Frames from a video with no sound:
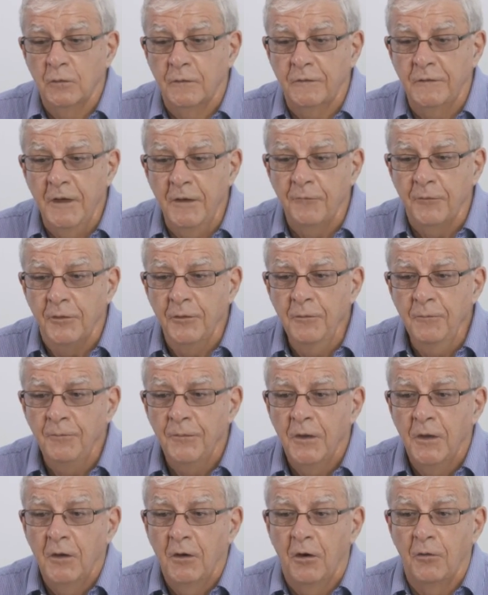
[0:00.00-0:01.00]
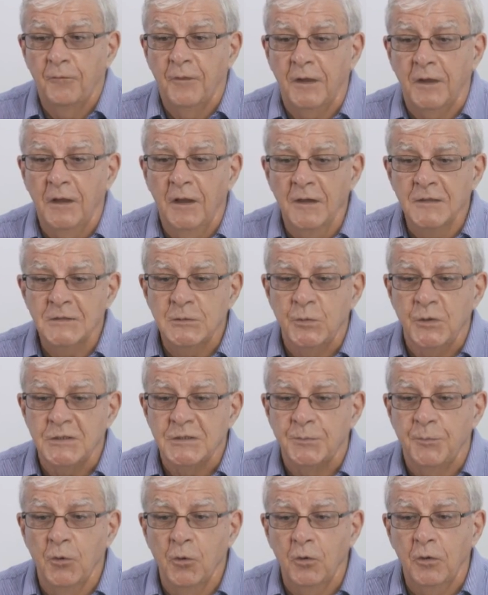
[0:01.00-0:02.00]
7 of the
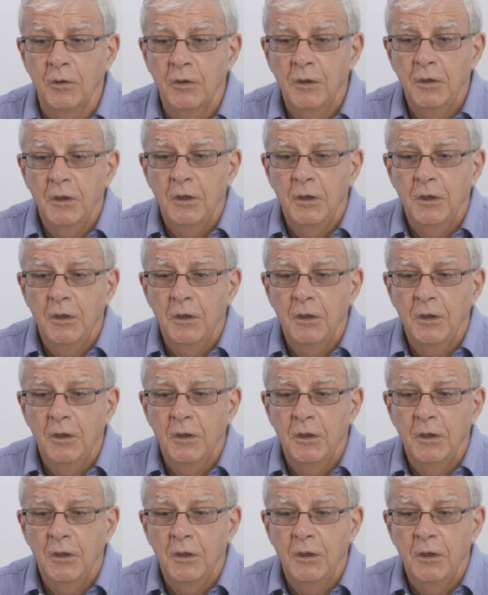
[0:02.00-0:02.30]
ClassWiz book